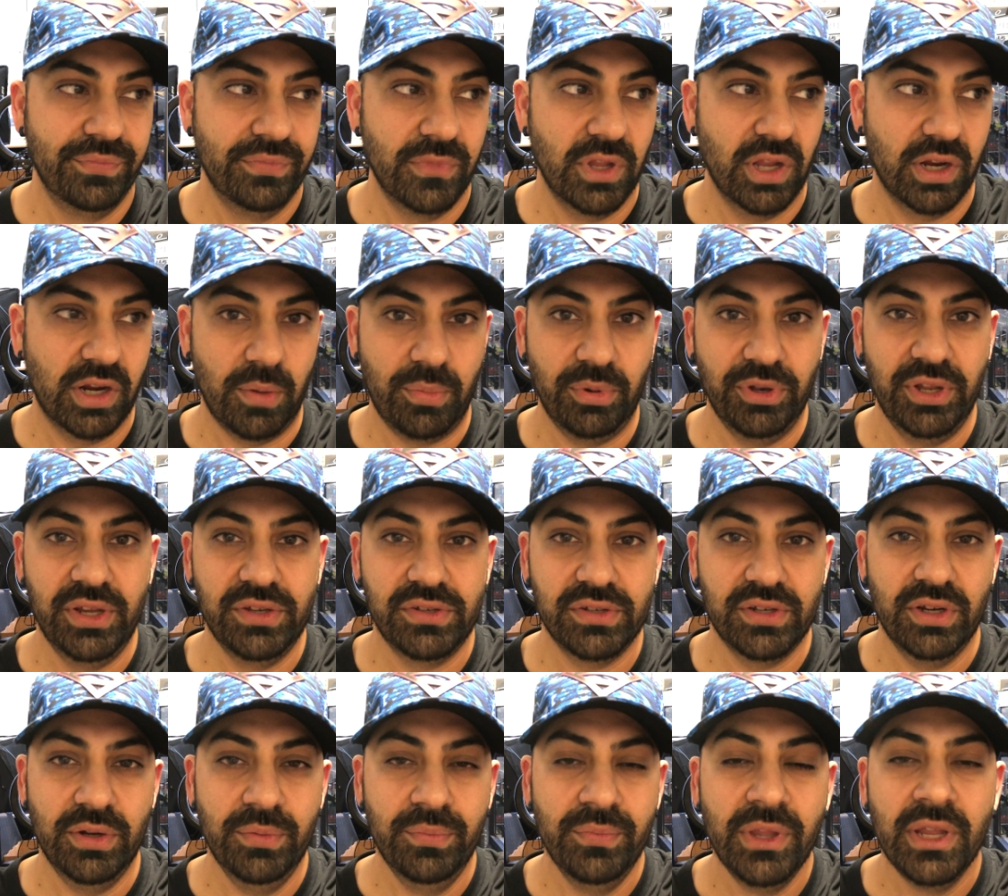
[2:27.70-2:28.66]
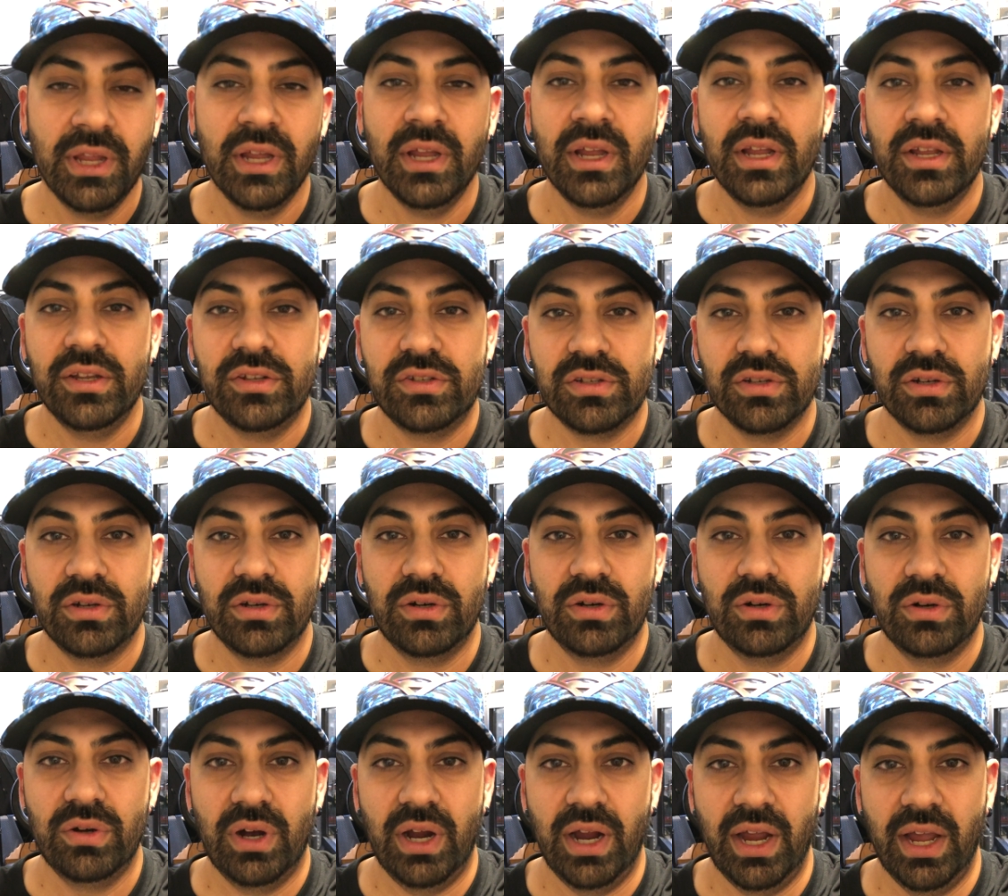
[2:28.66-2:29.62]
a couple days ago.
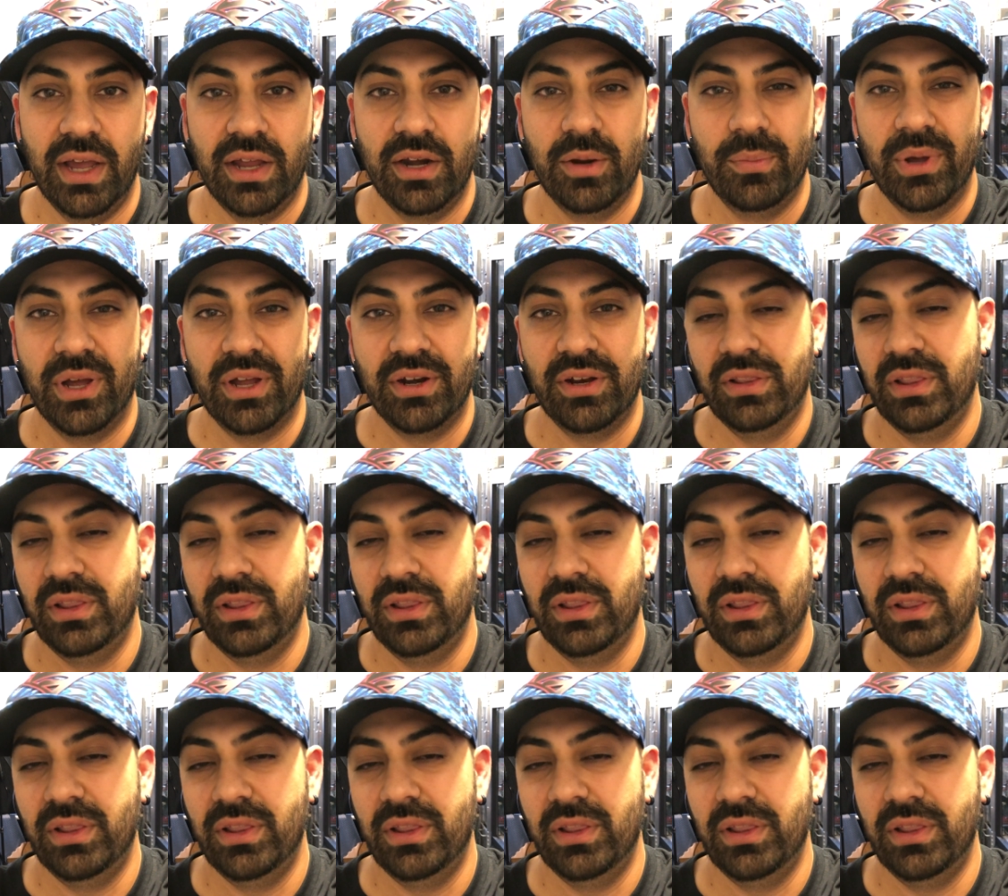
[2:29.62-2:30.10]
So I had about